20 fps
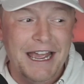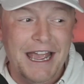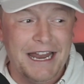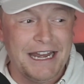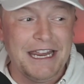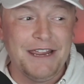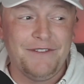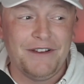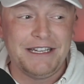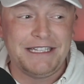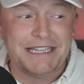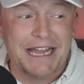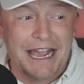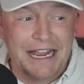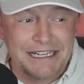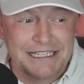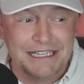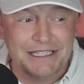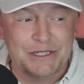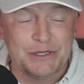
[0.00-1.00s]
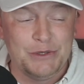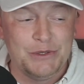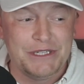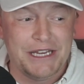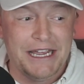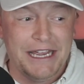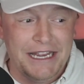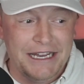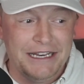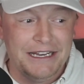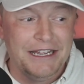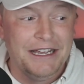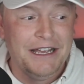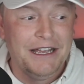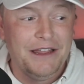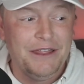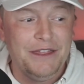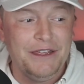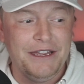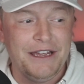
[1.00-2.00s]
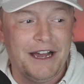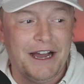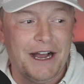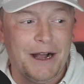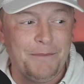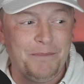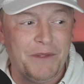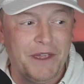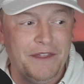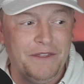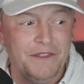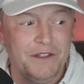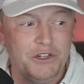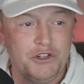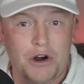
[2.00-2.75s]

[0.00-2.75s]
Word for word: and even Texas, who's in the